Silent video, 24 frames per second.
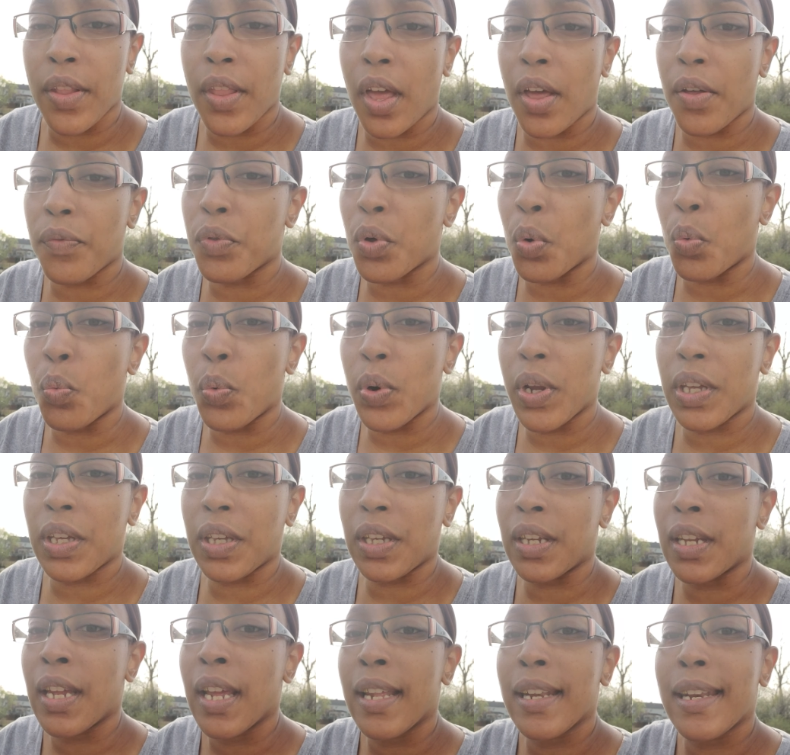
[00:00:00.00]
of the
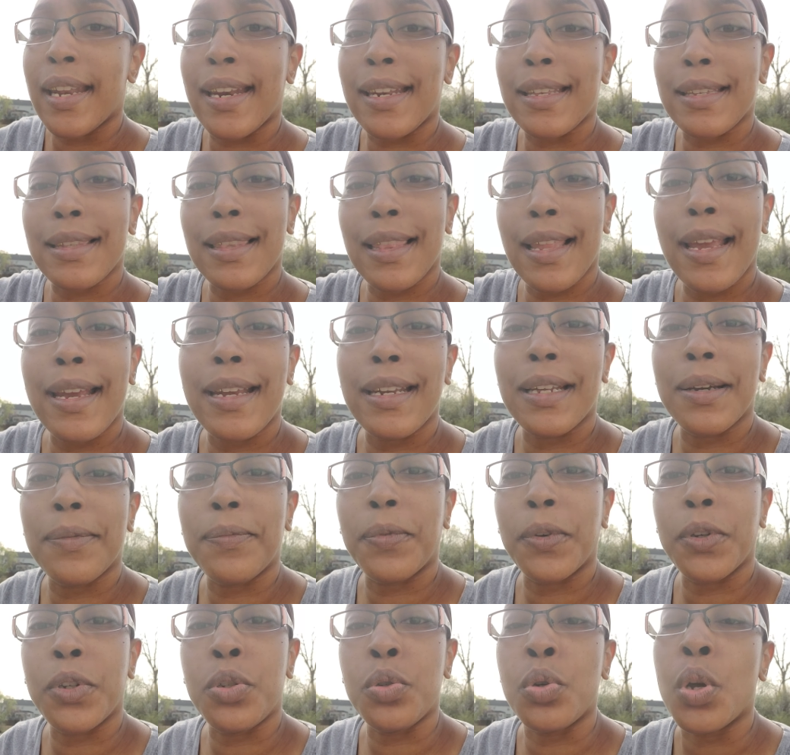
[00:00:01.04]
wicked that is laid up
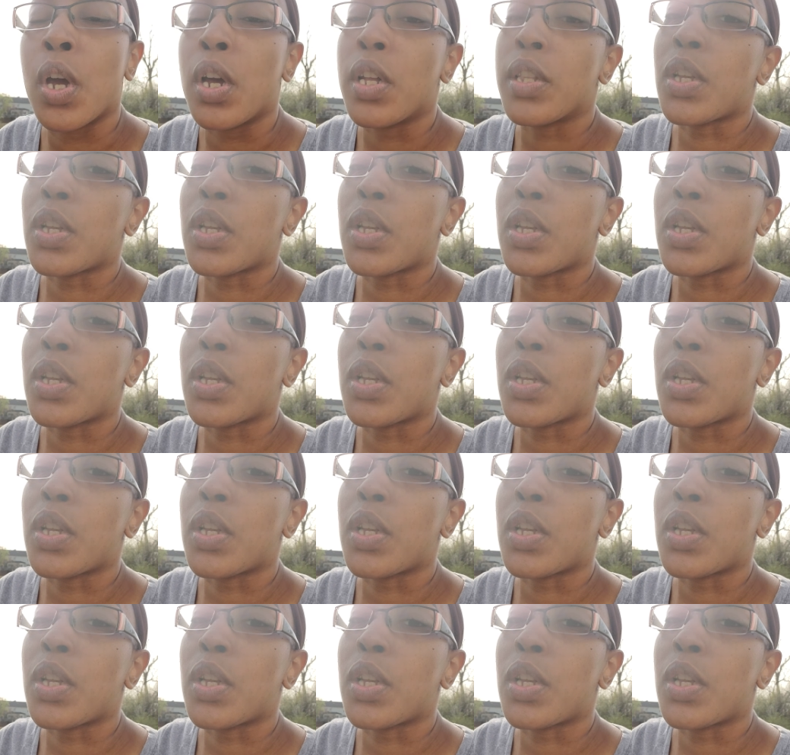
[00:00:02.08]
for you.